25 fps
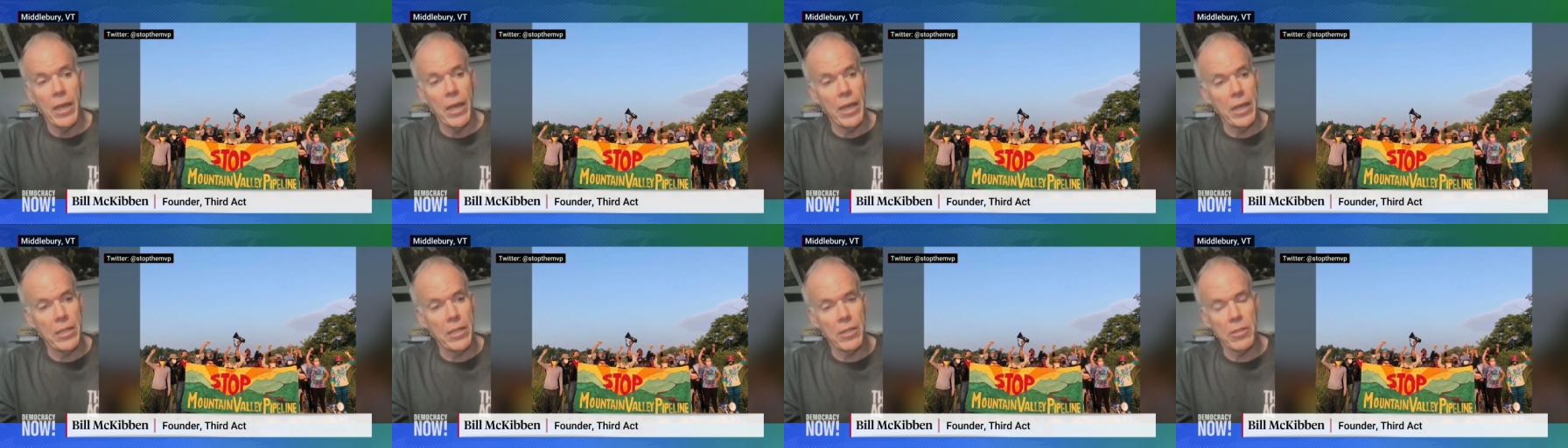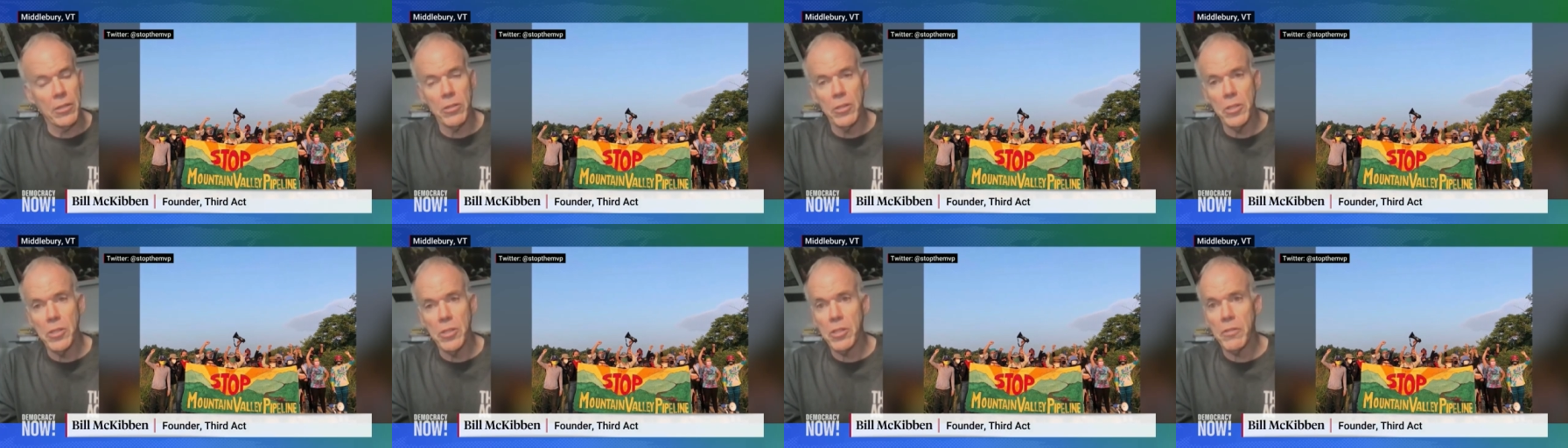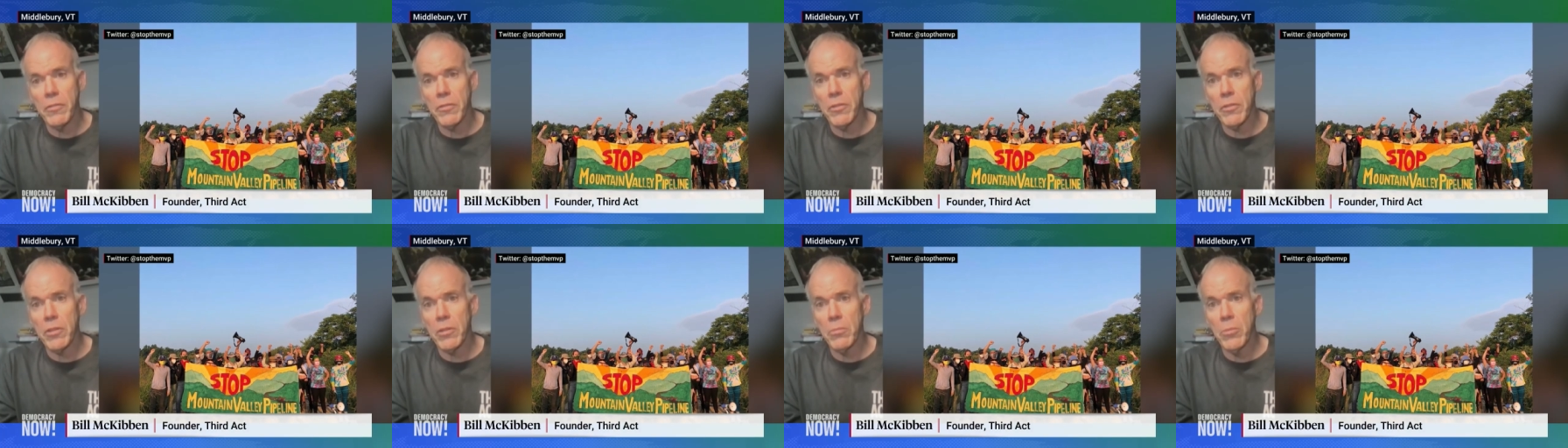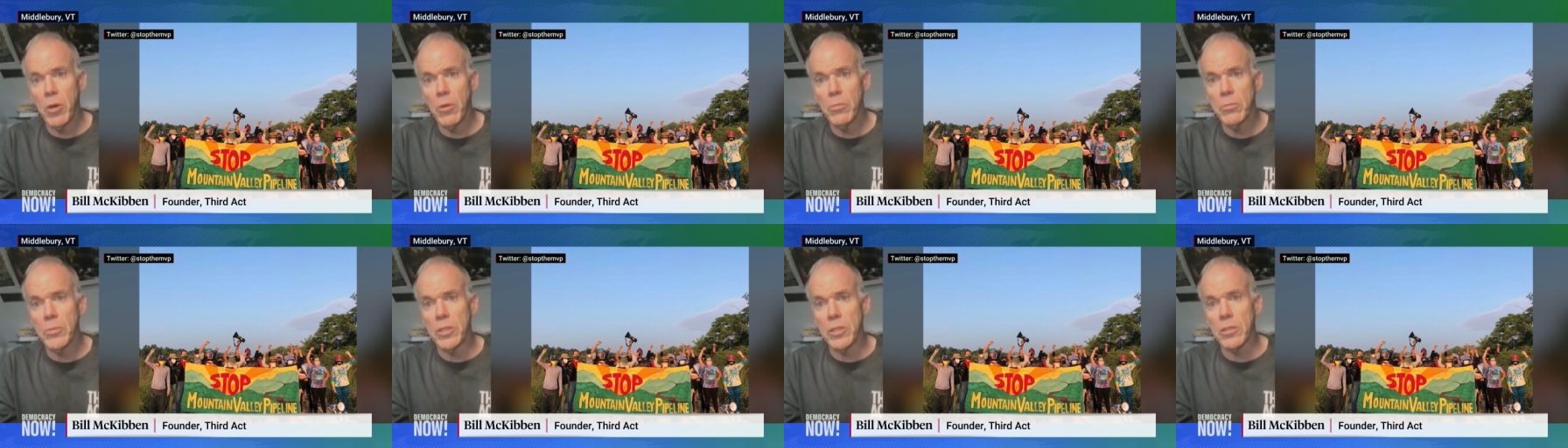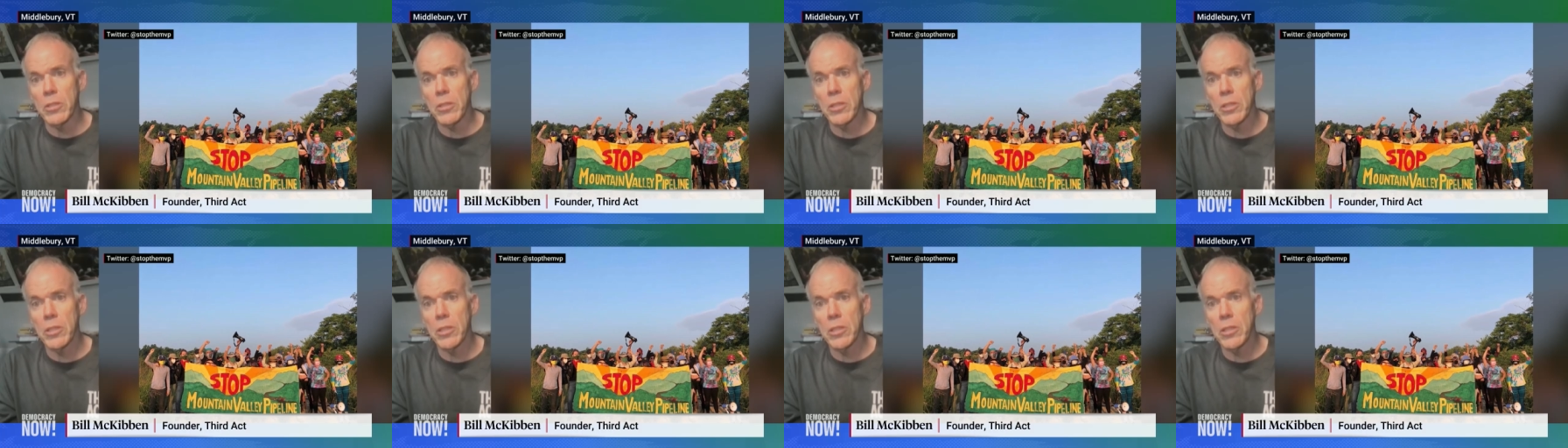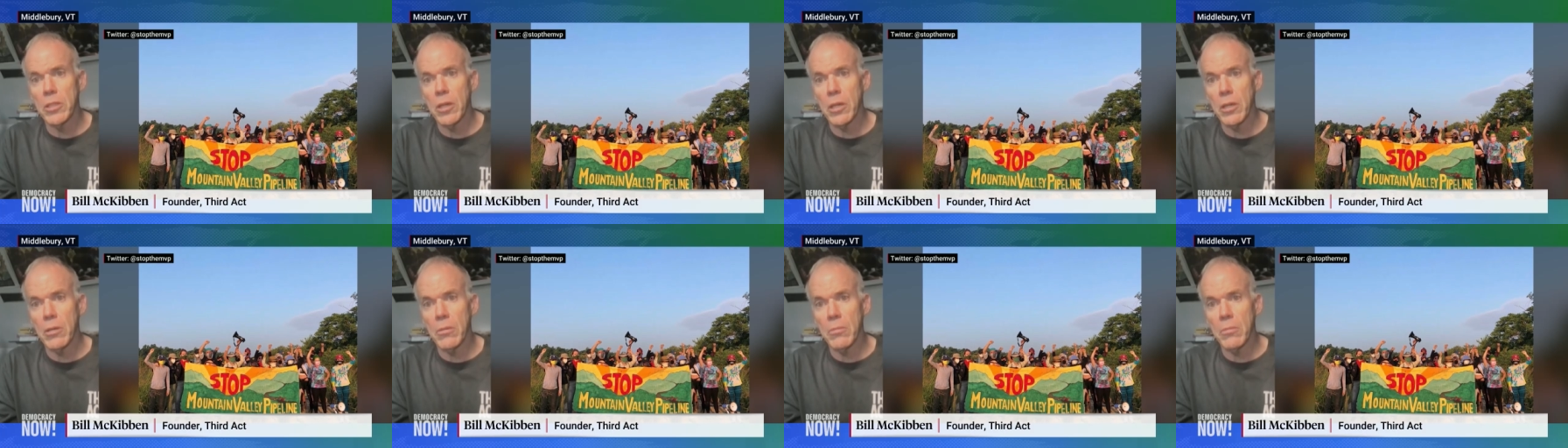and at least for the moment,
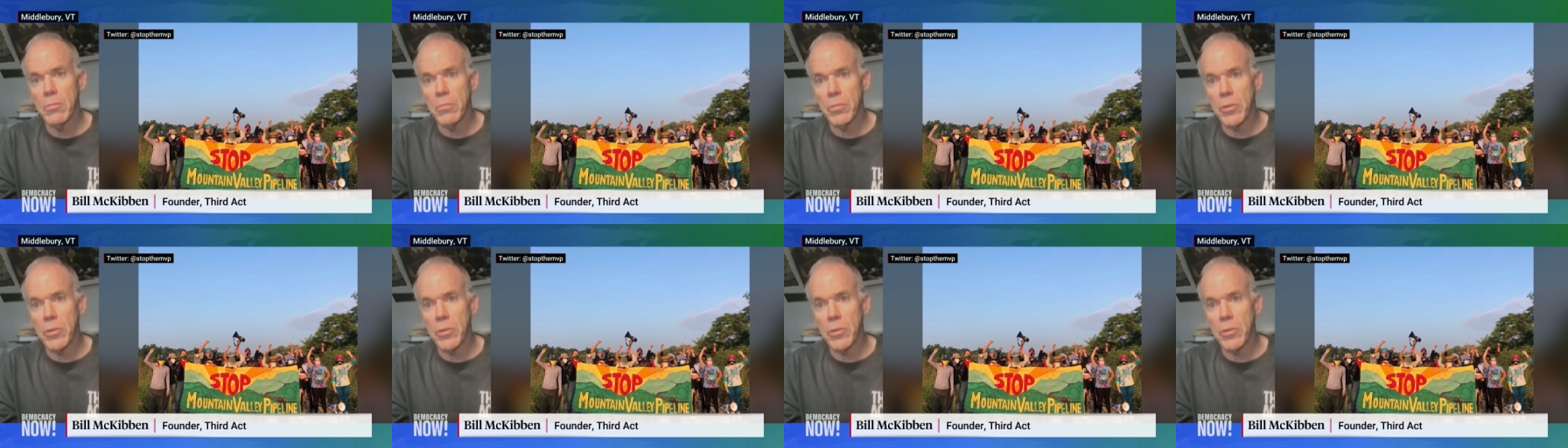the uh,